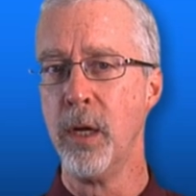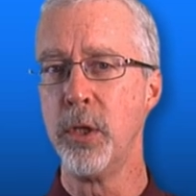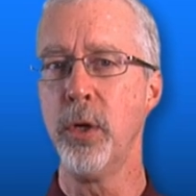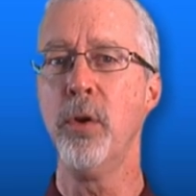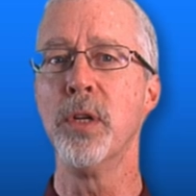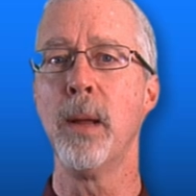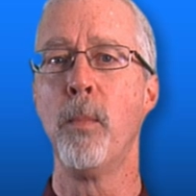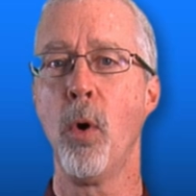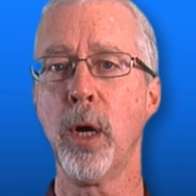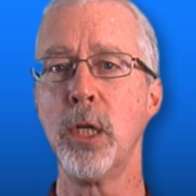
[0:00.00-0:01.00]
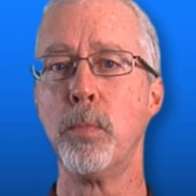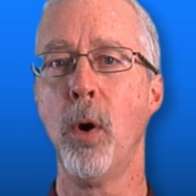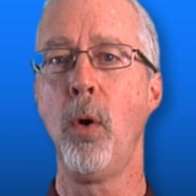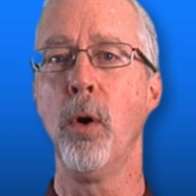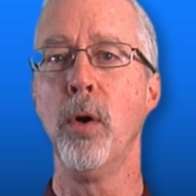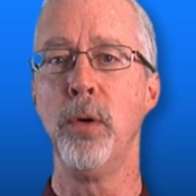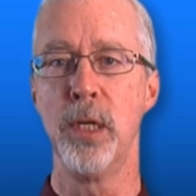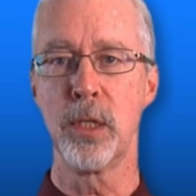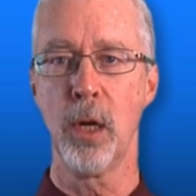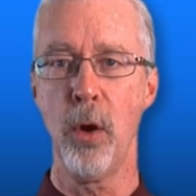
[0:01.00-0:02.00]
Choose a mortgage broker who
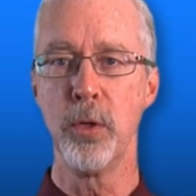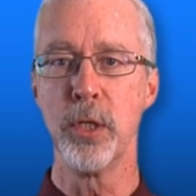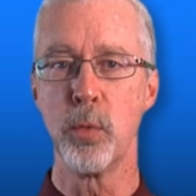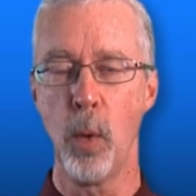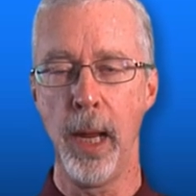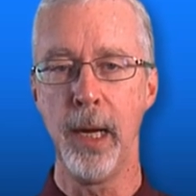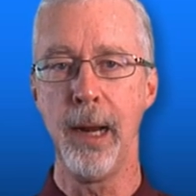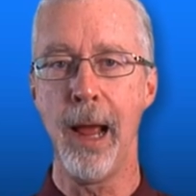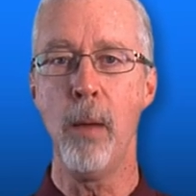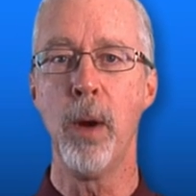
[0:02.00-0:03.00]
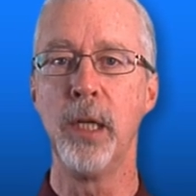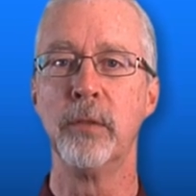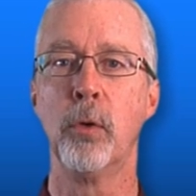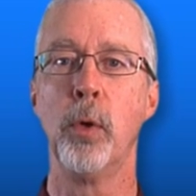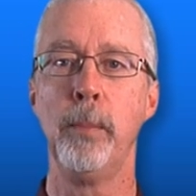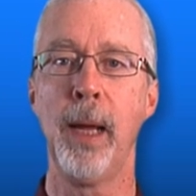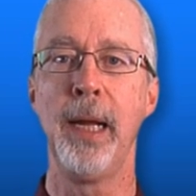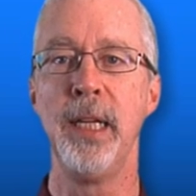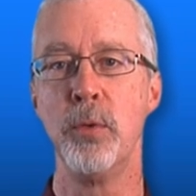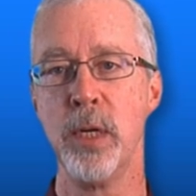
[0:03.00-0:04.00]
discloses when and how much of a
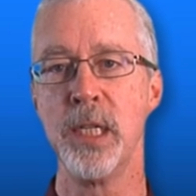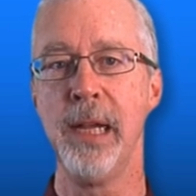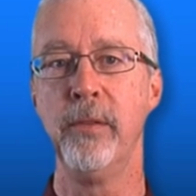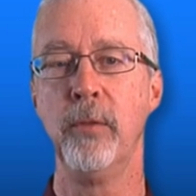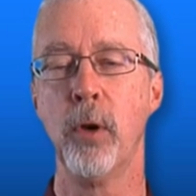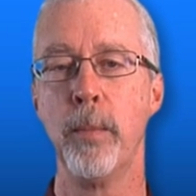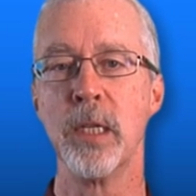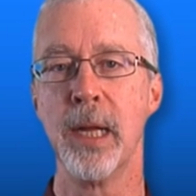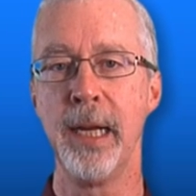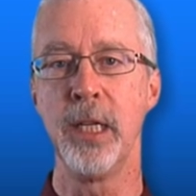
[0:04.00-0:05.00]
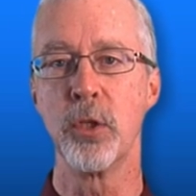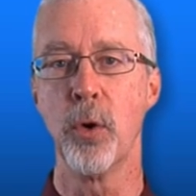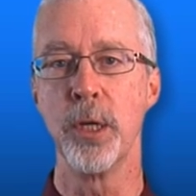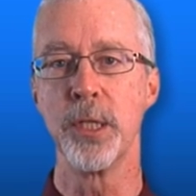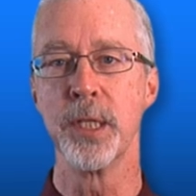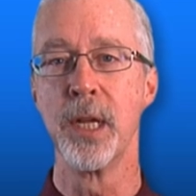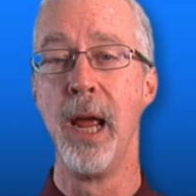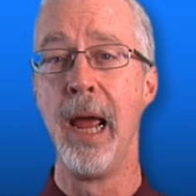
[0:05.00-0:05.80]
rebate he's receiving from his lending sources